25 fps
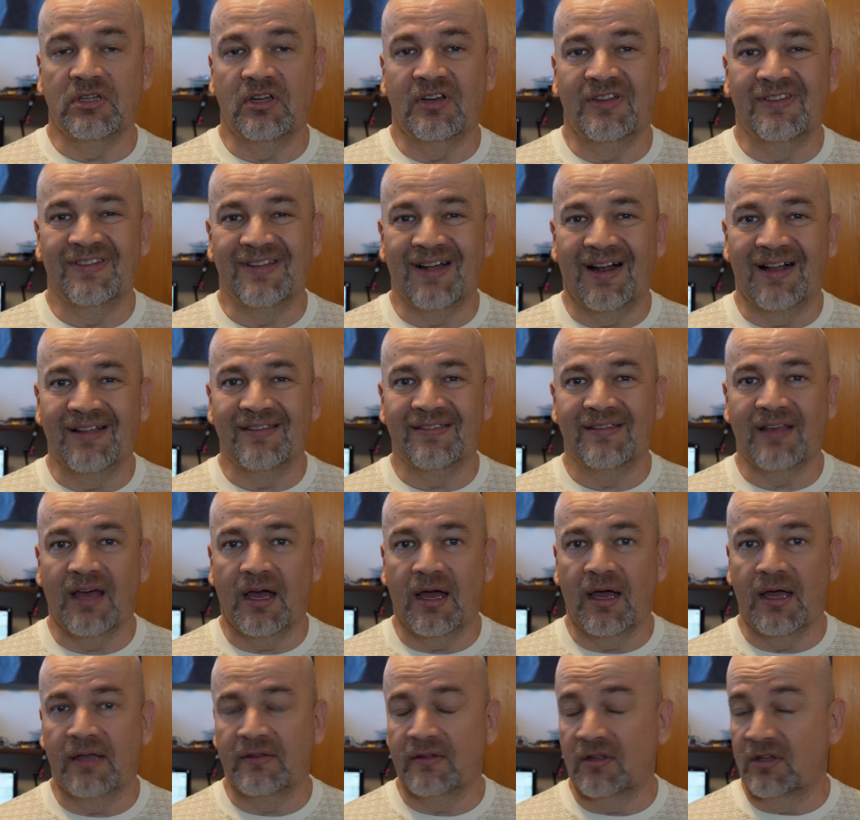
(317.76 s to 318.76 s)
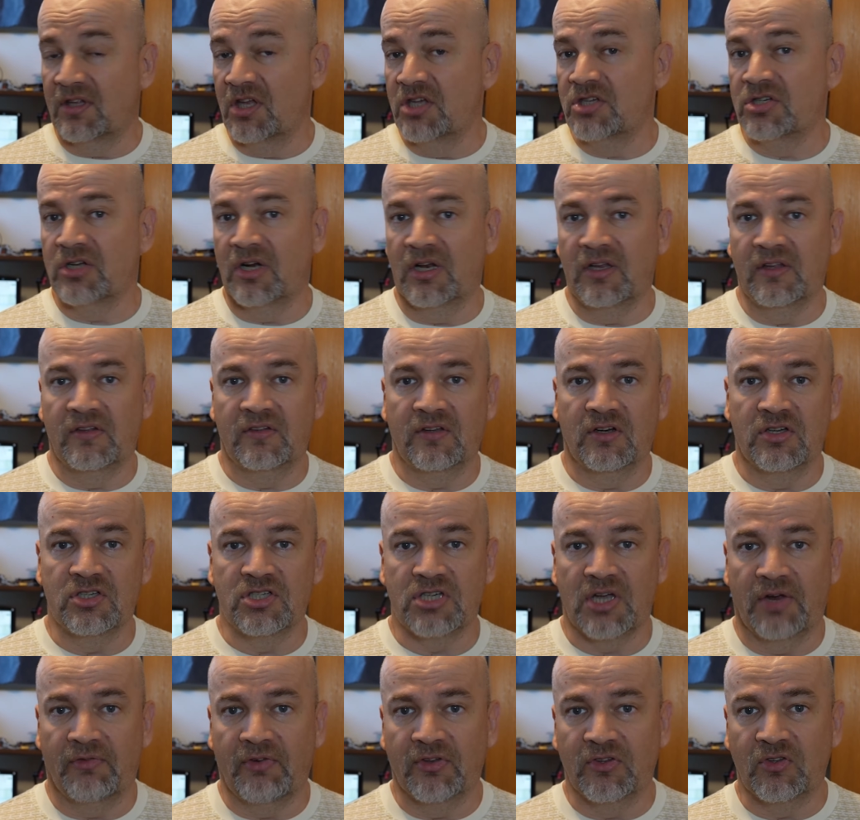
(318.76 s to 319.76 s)
the results, as a teacher and
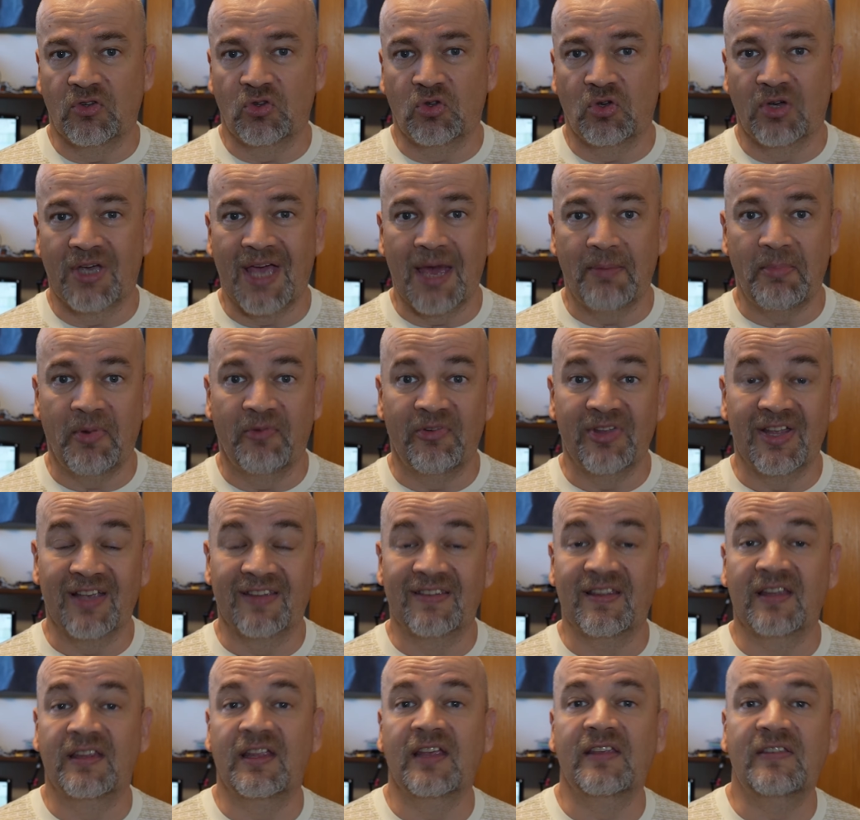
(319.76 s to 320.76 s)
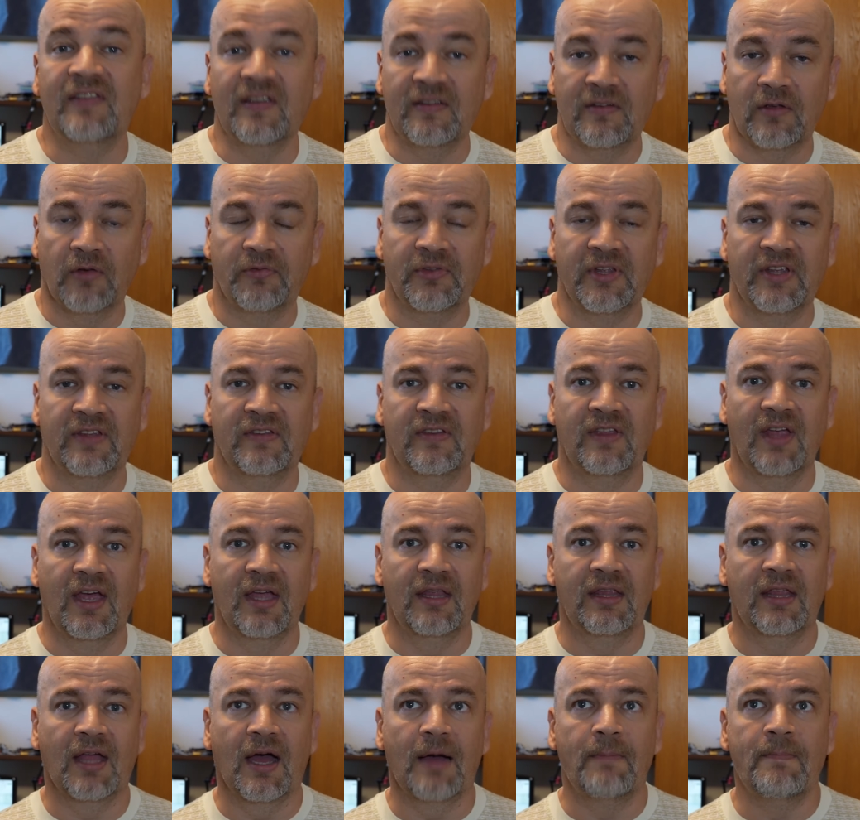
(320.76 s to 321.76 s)
researcher, I wasn't too happy with the statistics of this
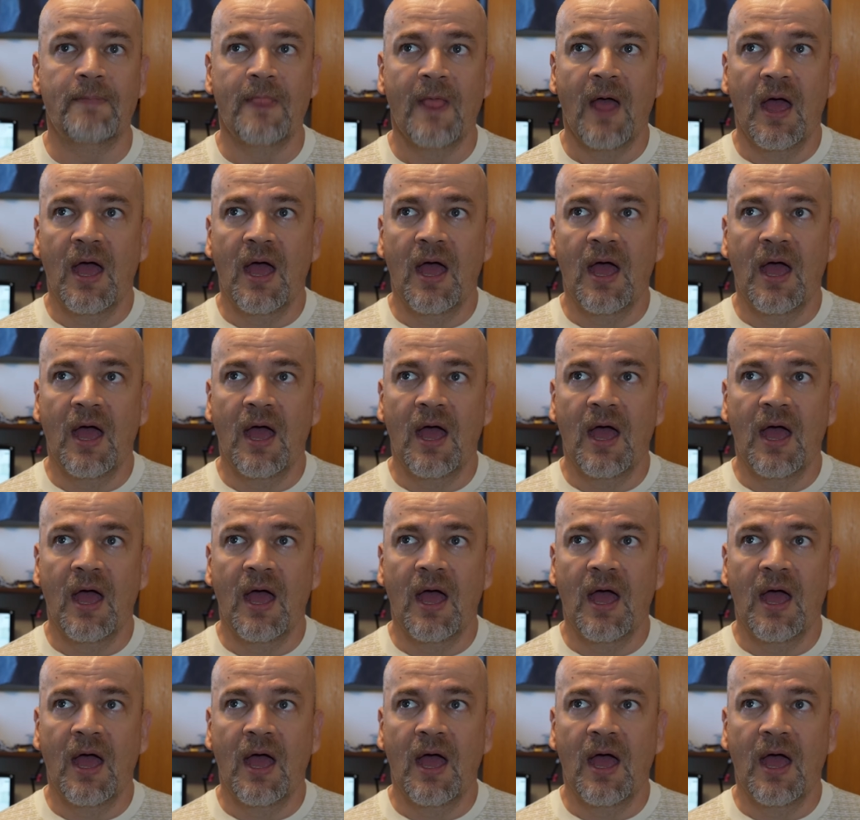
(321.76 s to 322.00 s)
data.